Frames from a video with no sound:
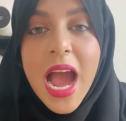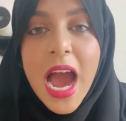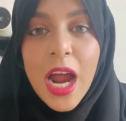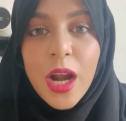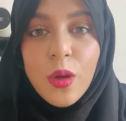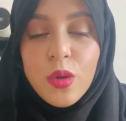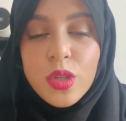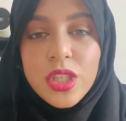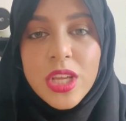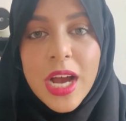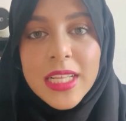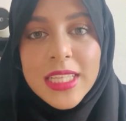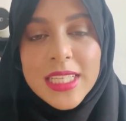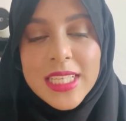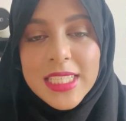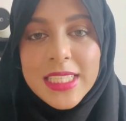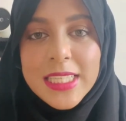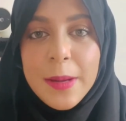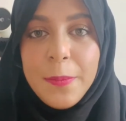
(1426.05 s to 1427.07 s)
And also I
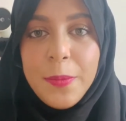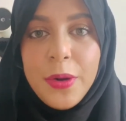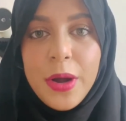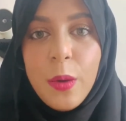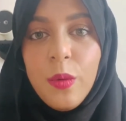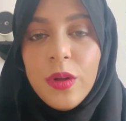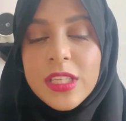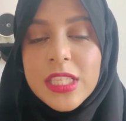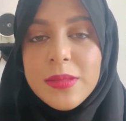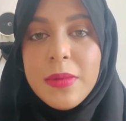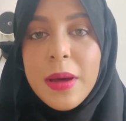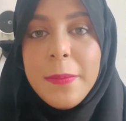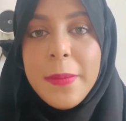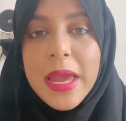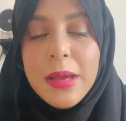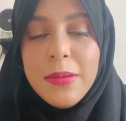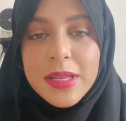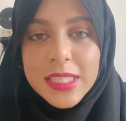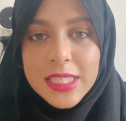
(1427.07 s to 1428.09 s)
did a separate what's in my
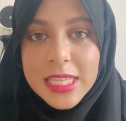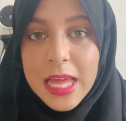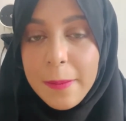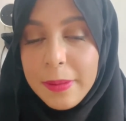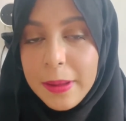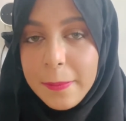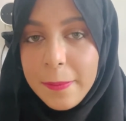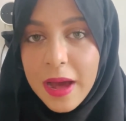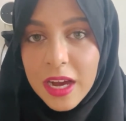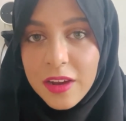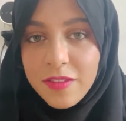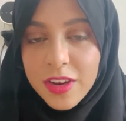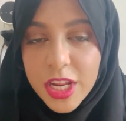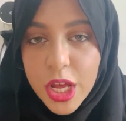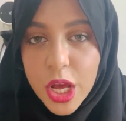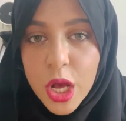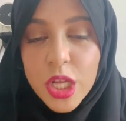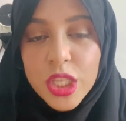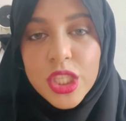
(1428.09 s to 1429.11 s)
baby's nappy bag
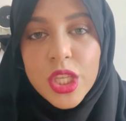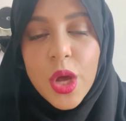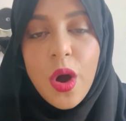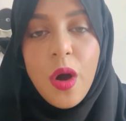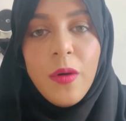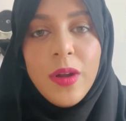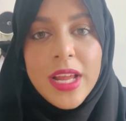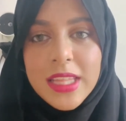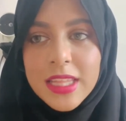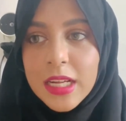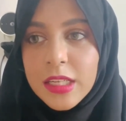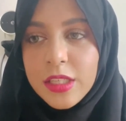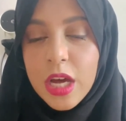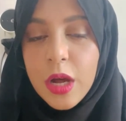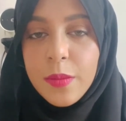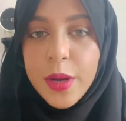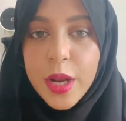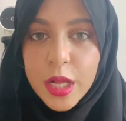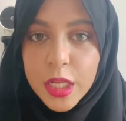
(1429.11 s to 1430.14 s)
video, so I'll link that
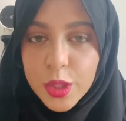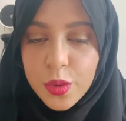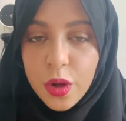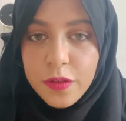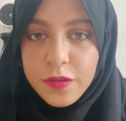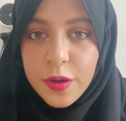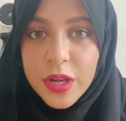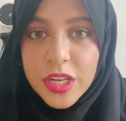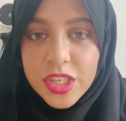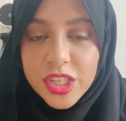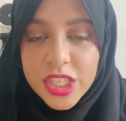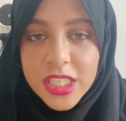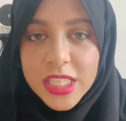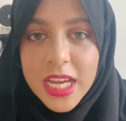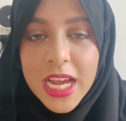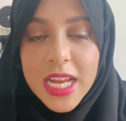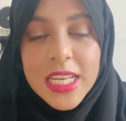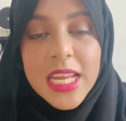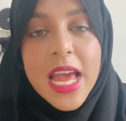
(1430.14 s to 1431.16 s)
down below as well if you're
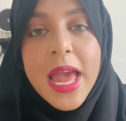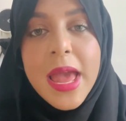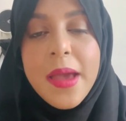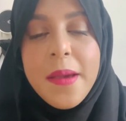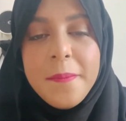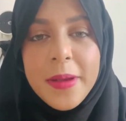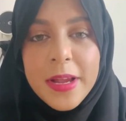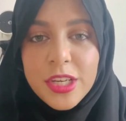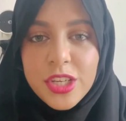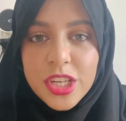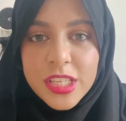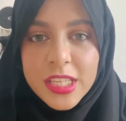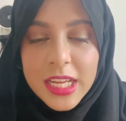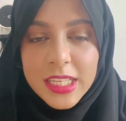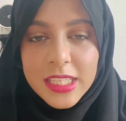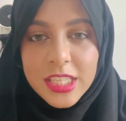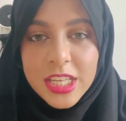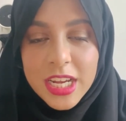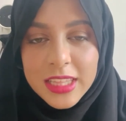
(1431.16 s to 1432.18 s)
interested. Make sure you
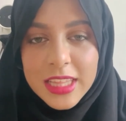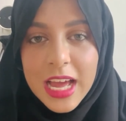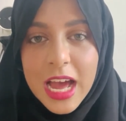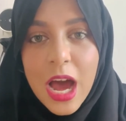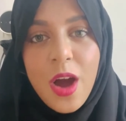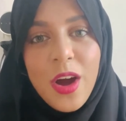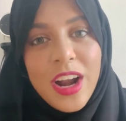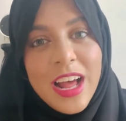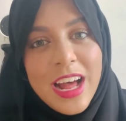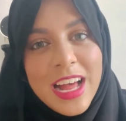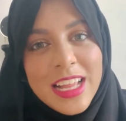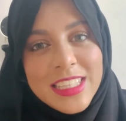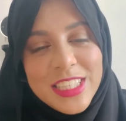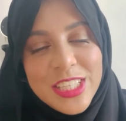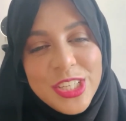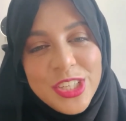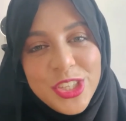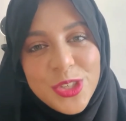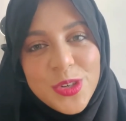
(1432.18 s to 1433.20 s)
check that out, and
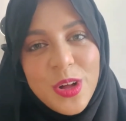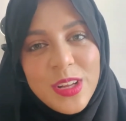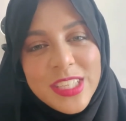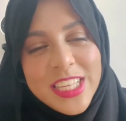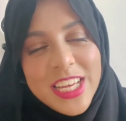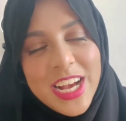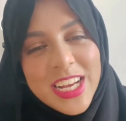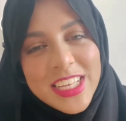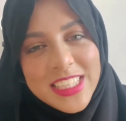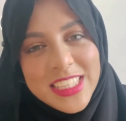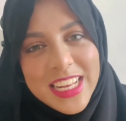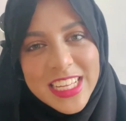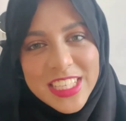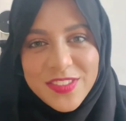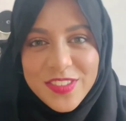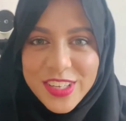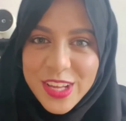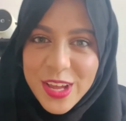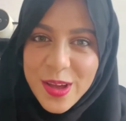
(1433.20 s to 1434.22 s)
as usual I'll see you guys in the
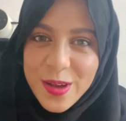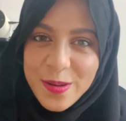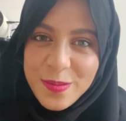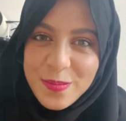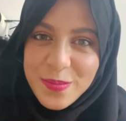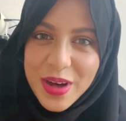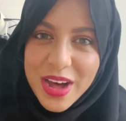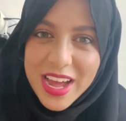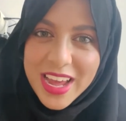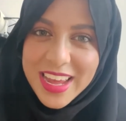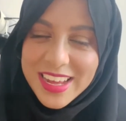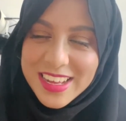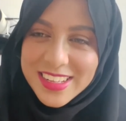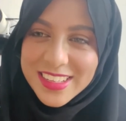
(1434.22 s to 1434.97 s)
next video. Bye.